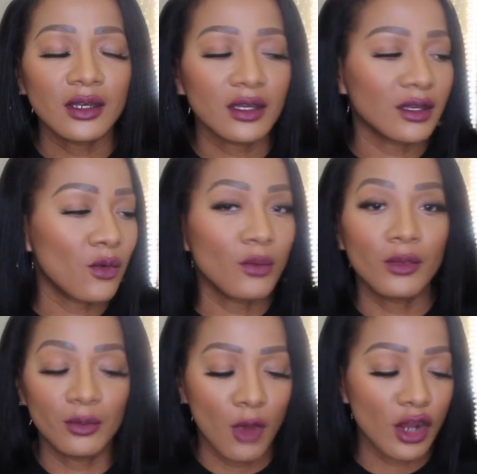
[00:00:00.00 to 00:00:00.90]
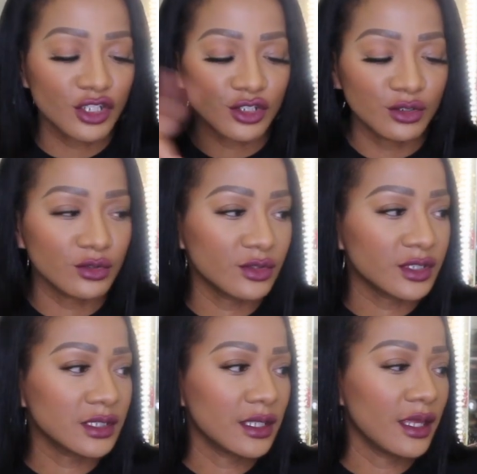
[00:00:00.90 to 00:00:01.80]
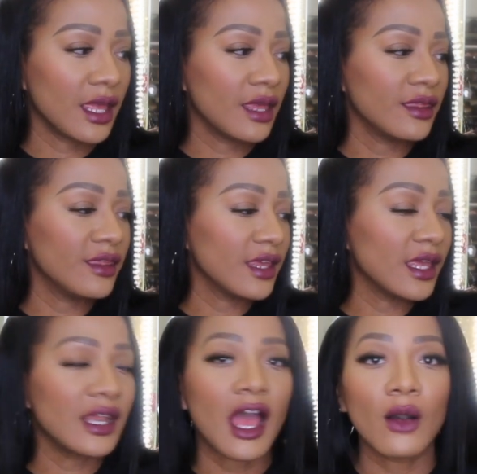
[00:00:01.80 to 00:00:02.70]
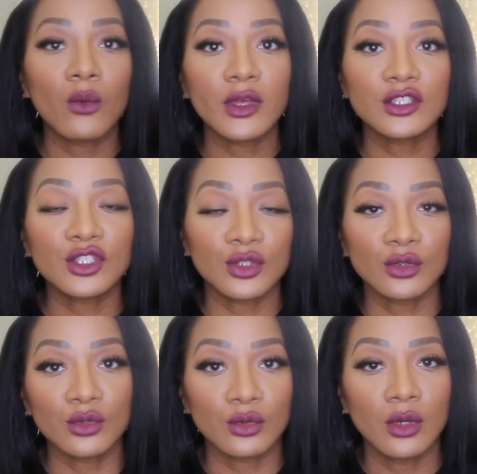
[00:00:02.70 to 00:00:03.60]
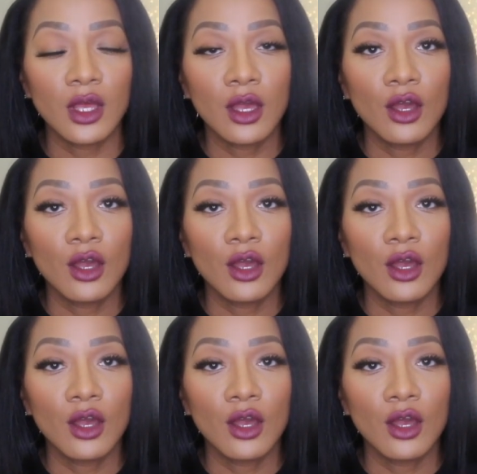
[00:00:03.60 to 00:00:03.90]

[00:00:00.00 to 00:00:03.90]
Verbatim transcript: uh, Marshall's and then I went to